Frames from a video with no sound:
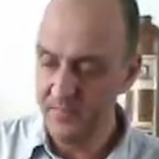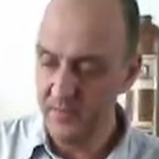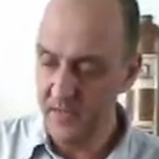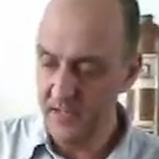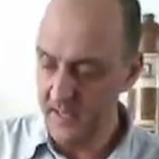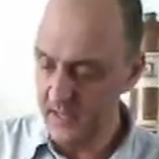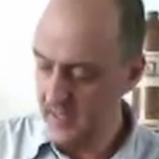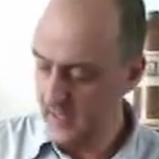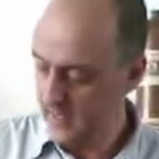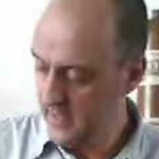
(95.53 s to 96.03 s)

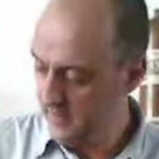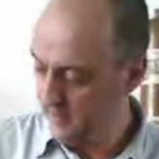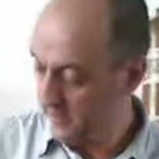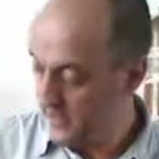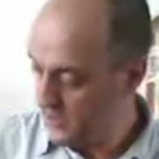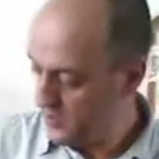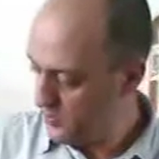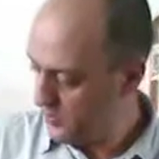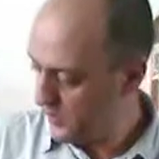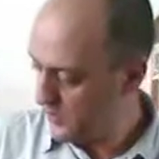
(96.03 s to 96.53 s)

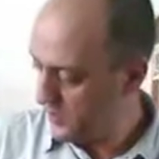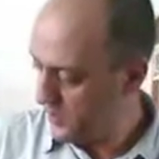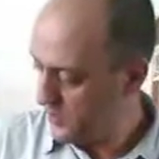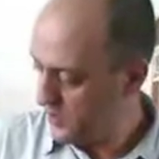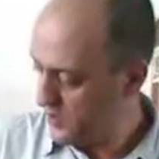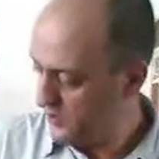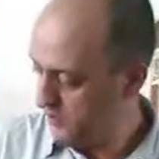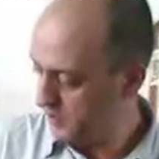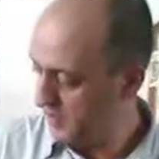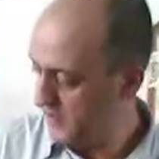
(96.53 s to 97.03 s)
This one
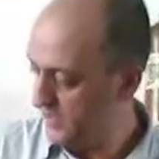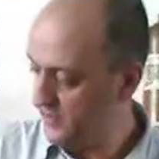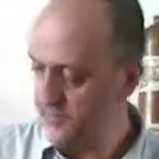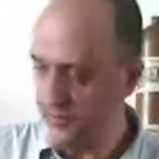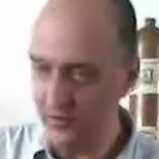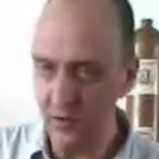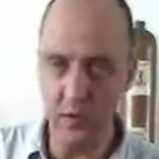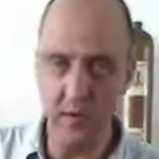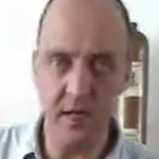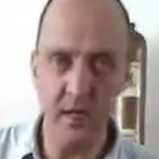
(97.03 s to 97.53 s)
was played
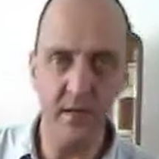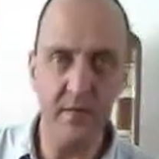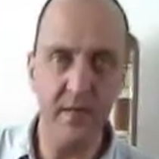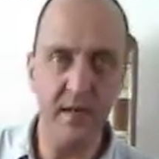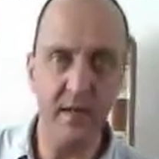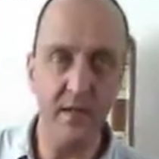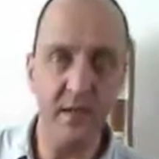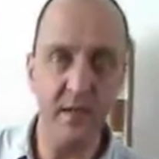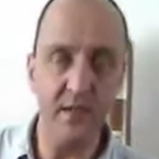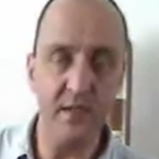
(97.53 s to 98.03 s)
for a while
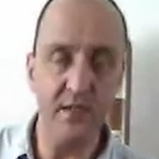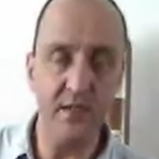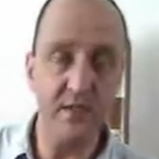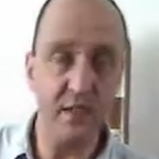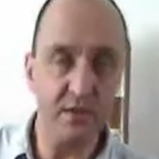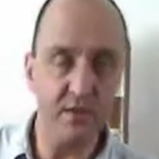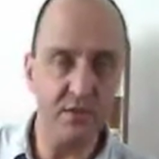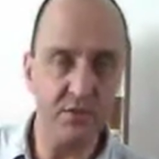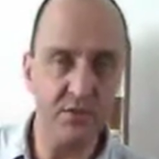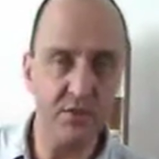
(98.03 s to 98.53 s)
by
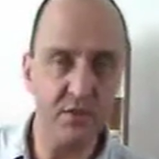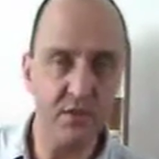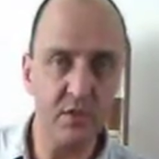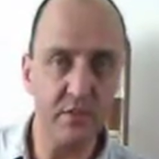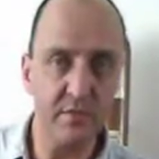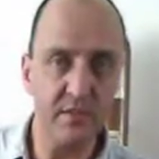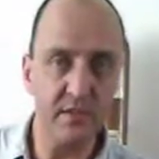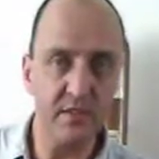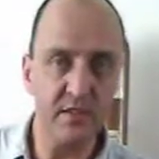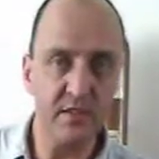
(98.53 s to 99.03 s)
Daryl
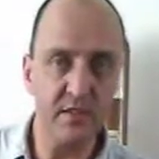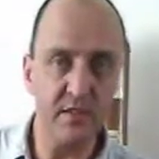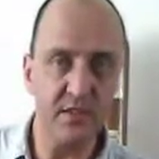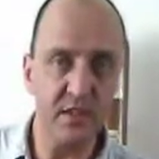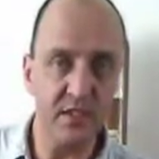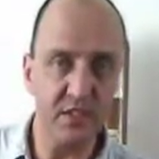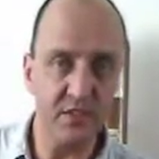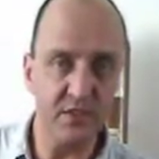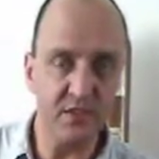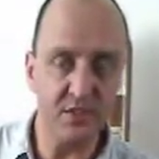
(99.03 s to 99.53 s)
Stuermer,
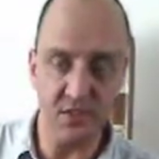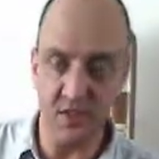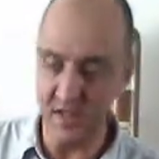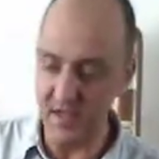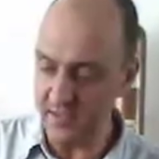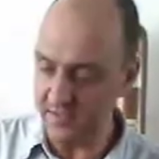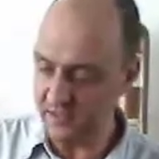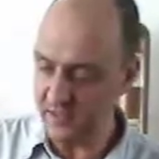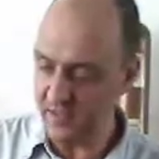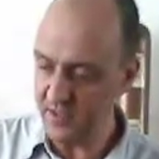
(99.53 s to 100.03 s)
Genesis
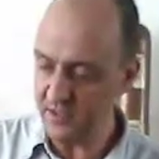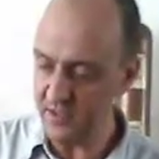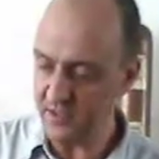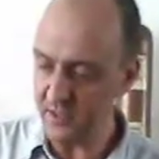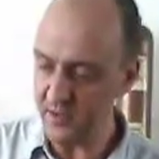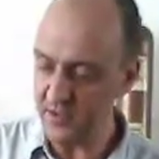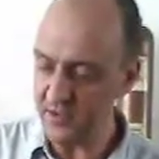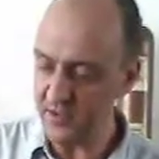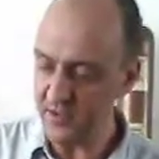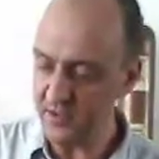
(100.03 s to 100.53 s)
Live
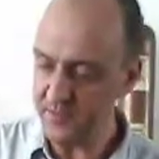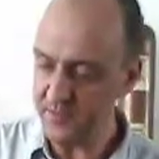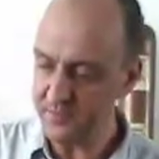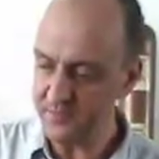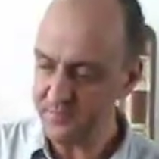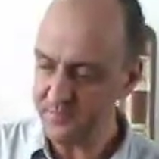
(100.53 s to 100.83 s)
guitarist.